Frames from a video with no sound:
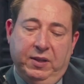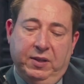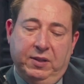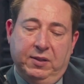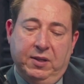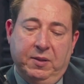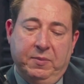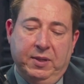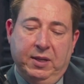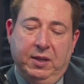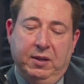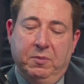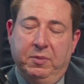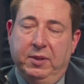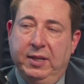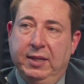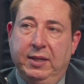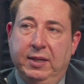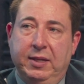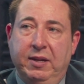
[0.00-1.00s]
something
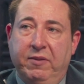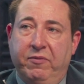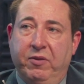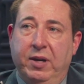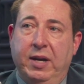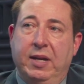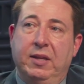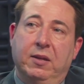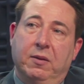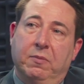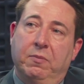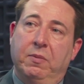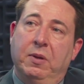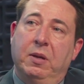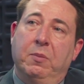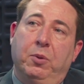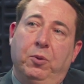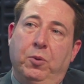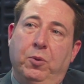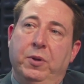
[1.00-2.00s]
completely different and the
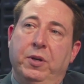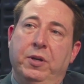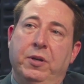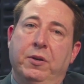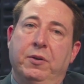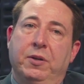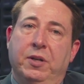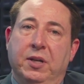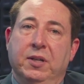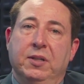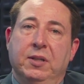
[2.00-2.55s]
employer